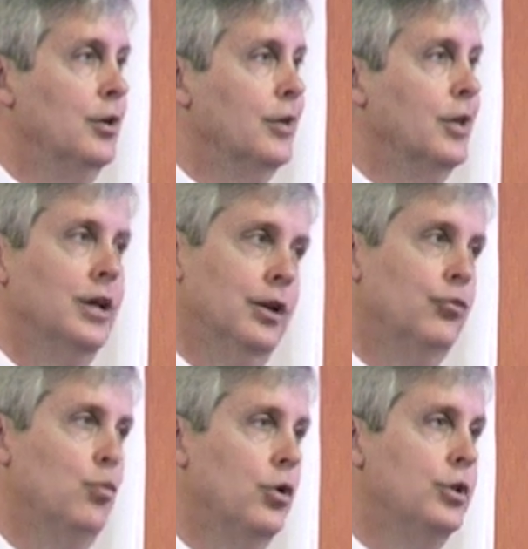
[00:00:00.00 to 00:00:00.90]
Again,
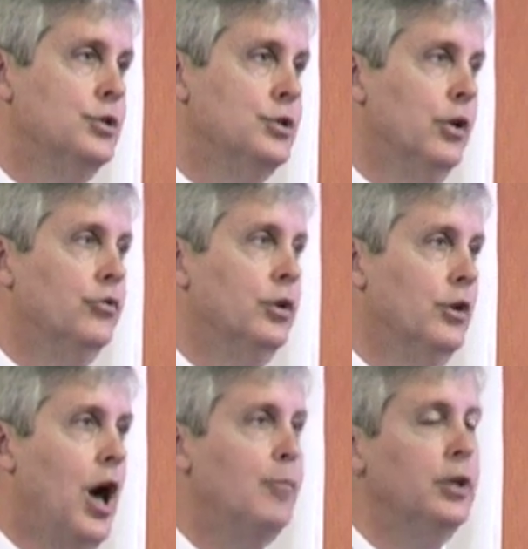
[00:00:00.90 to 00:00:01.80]
it's more than just
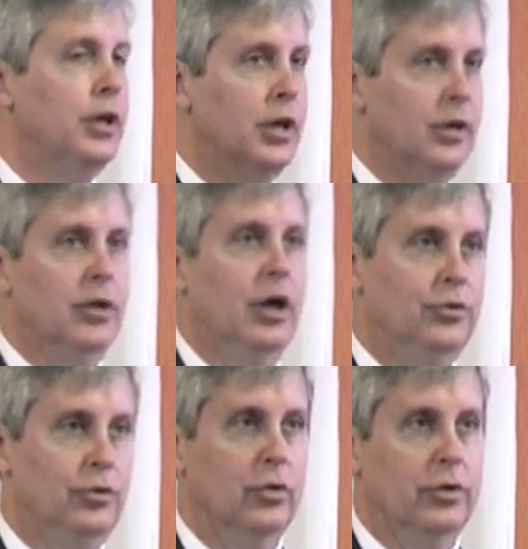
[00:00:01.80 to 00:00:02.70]
adopting a, a
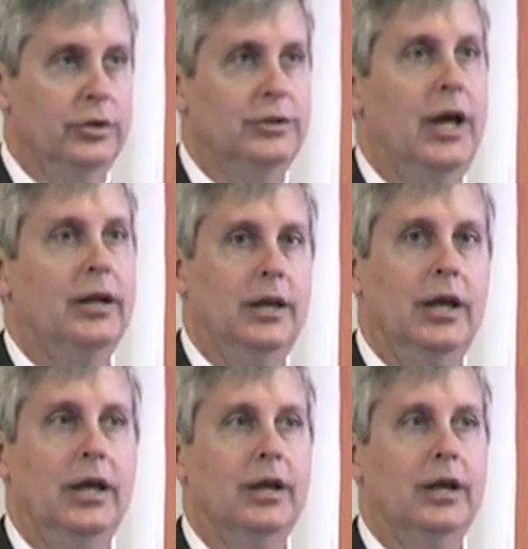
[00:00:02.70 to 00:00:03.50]
tool or a technique.